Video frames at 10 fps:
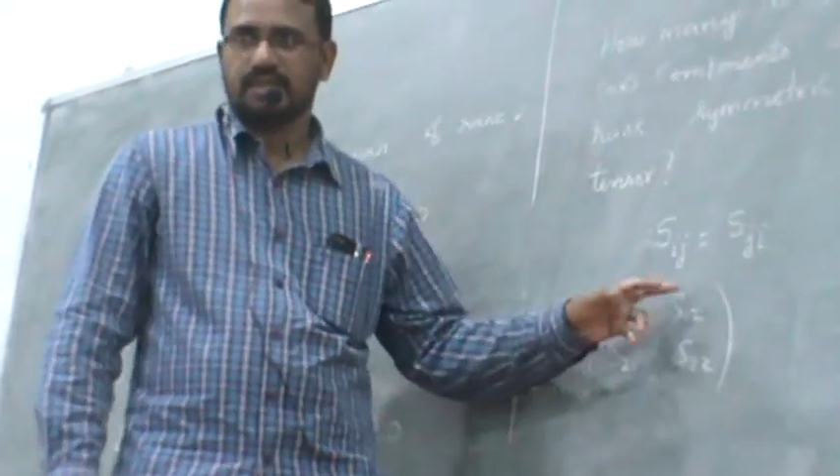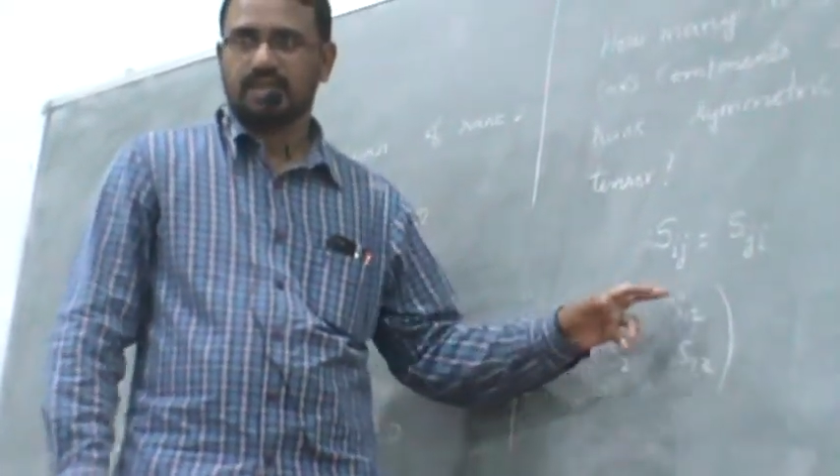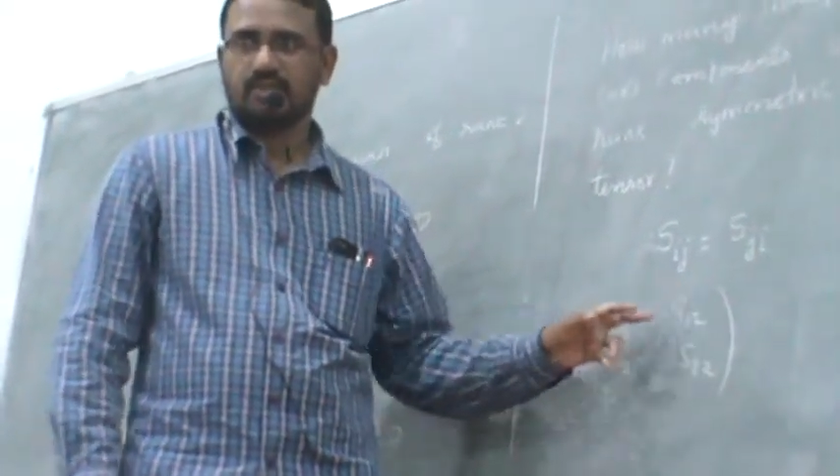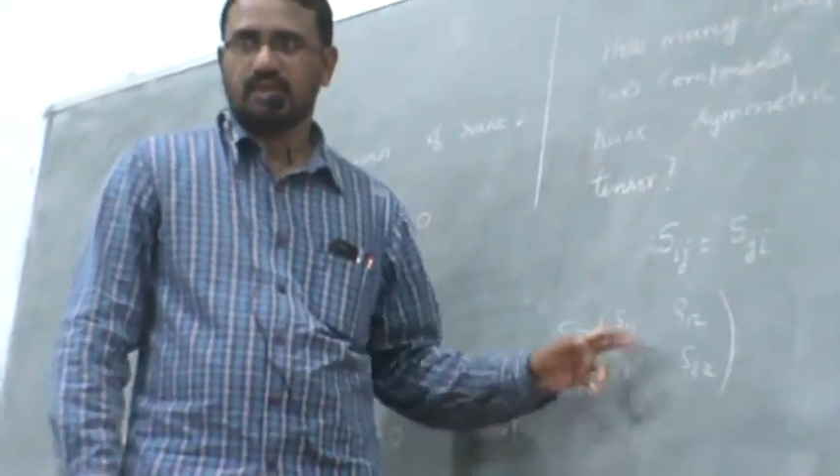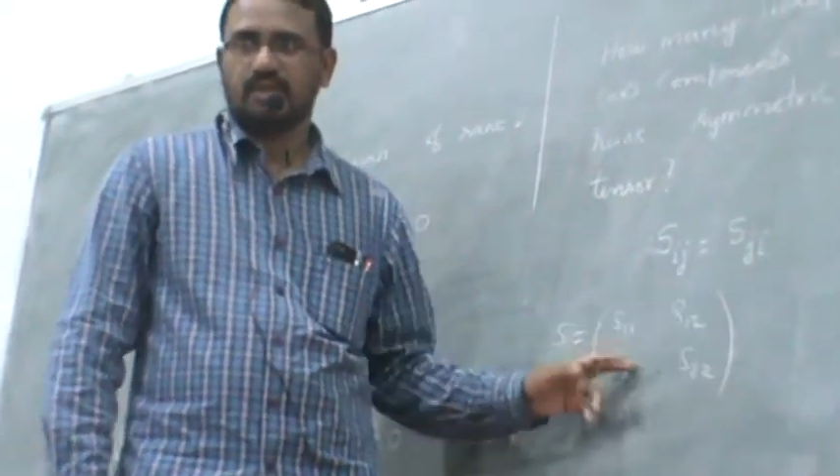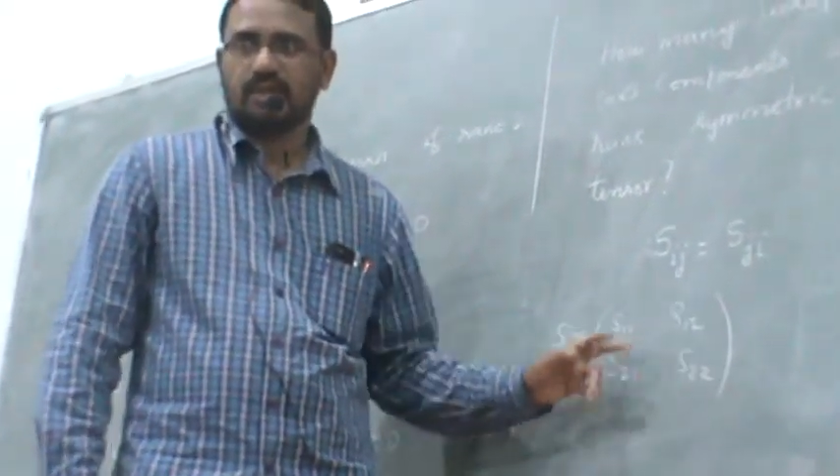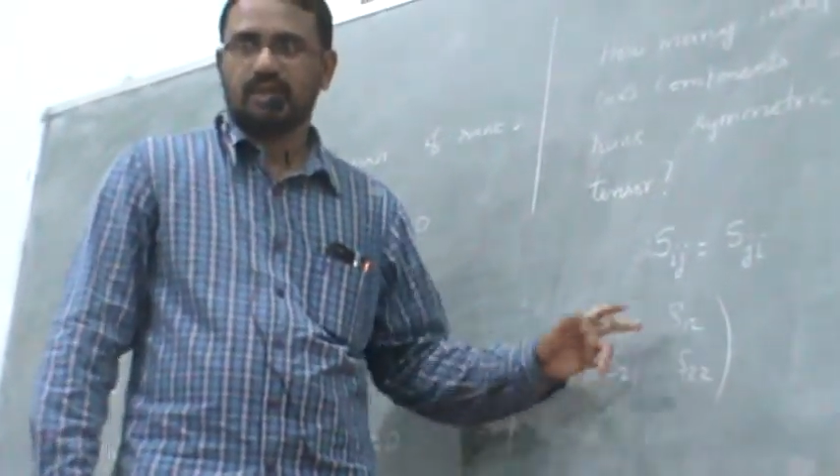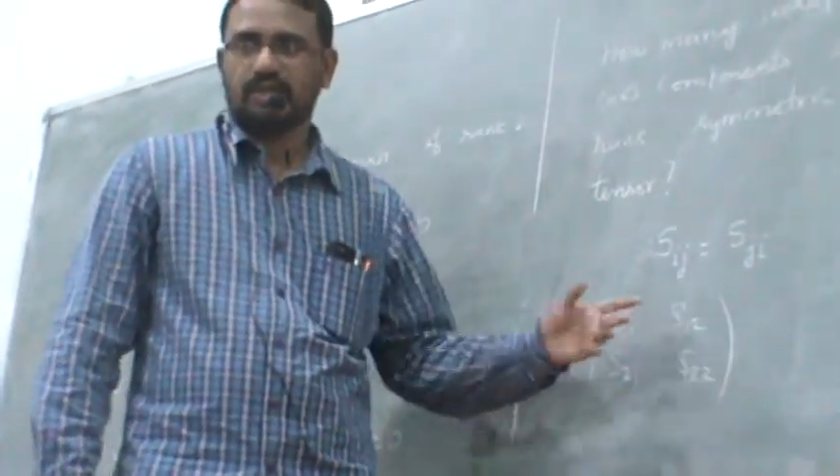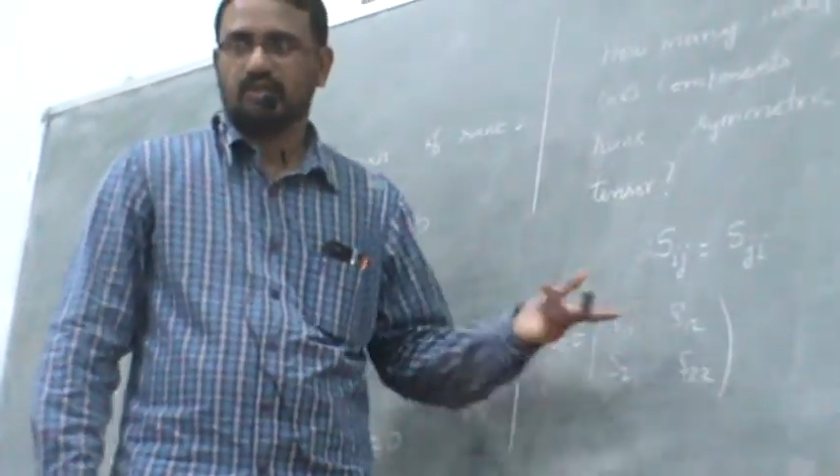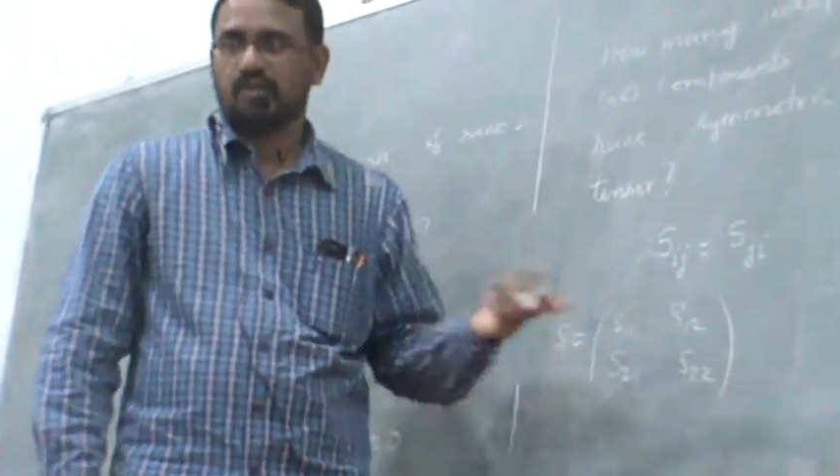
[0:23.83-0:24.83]
S12 and
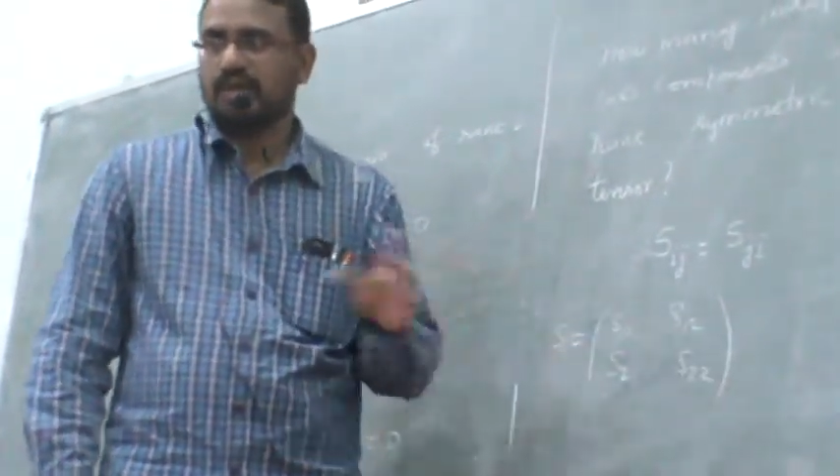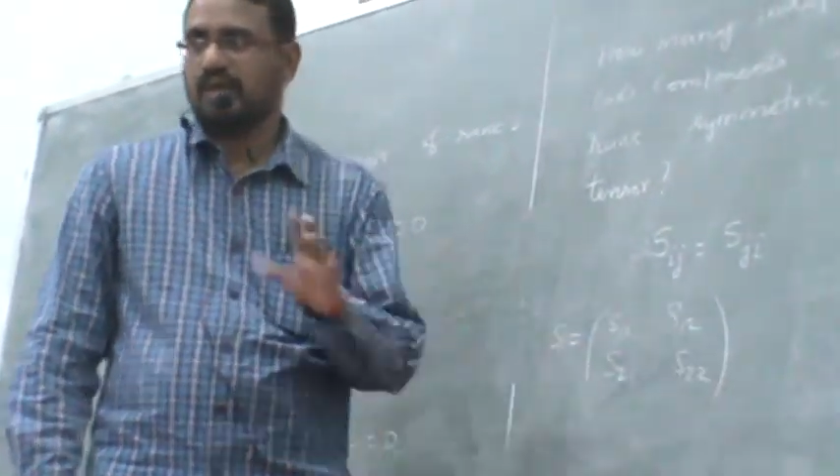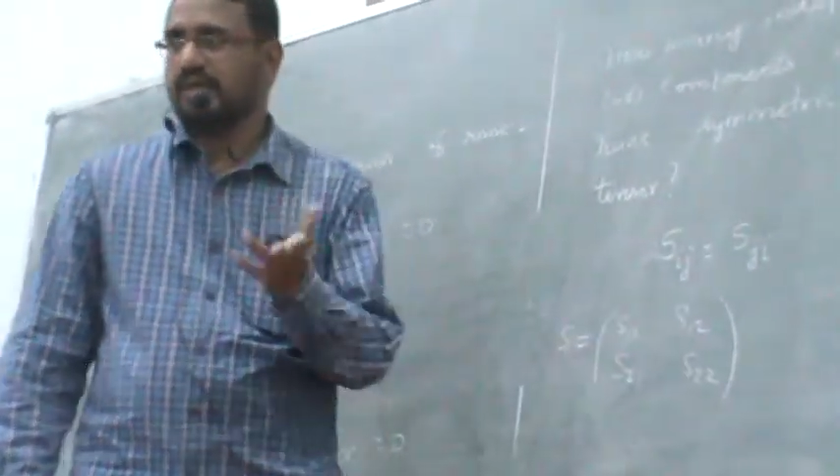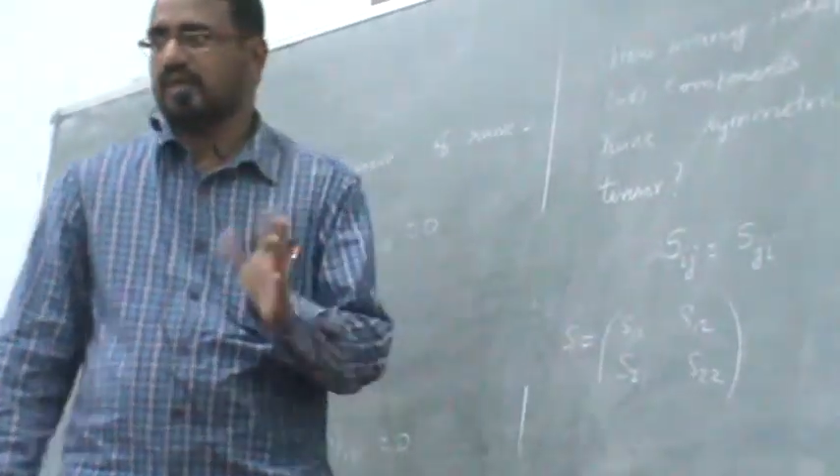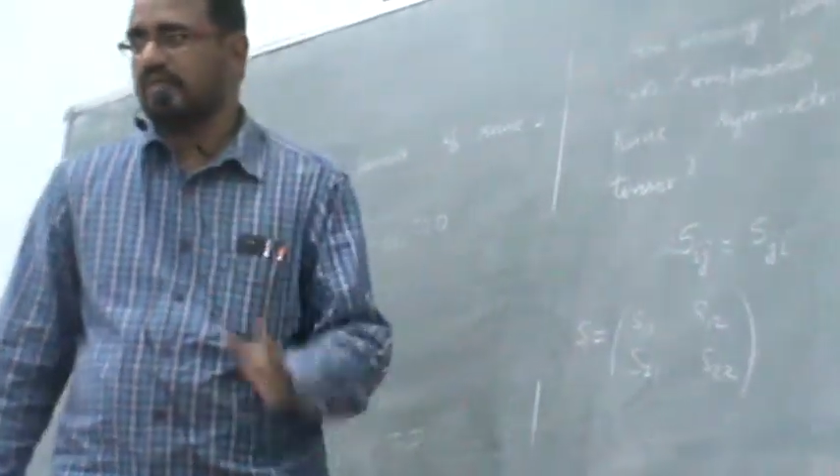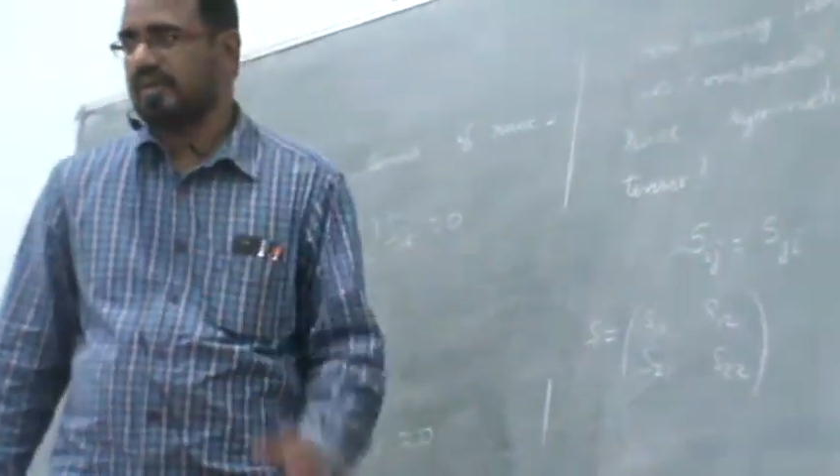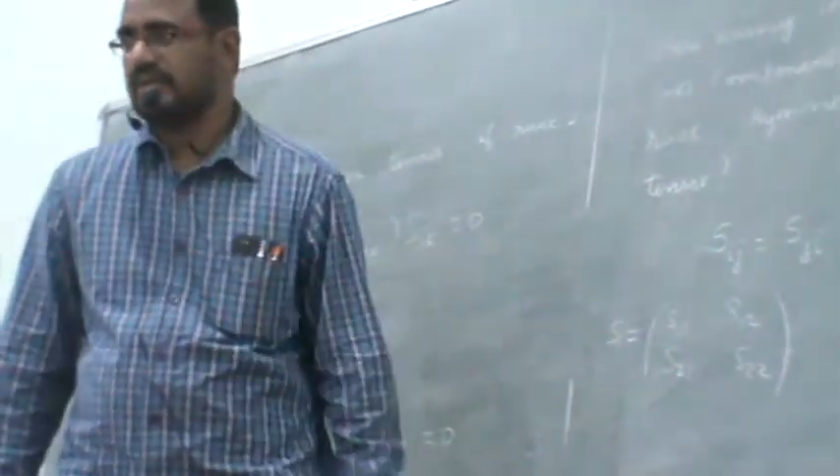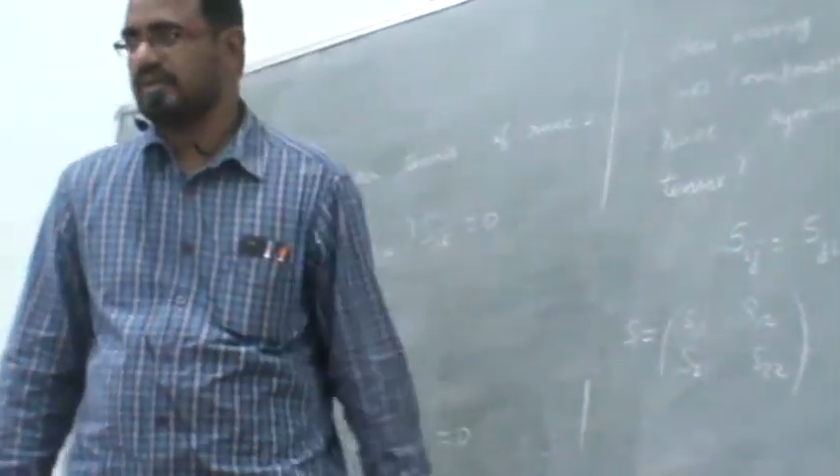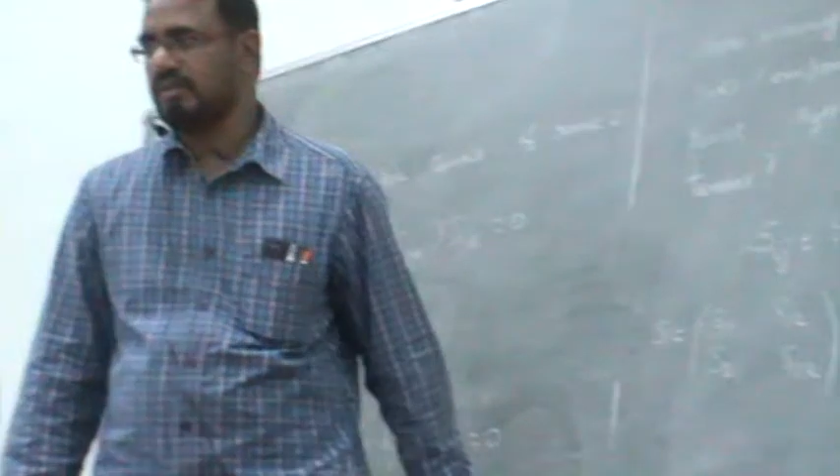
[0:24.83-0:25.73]
S2, are not different.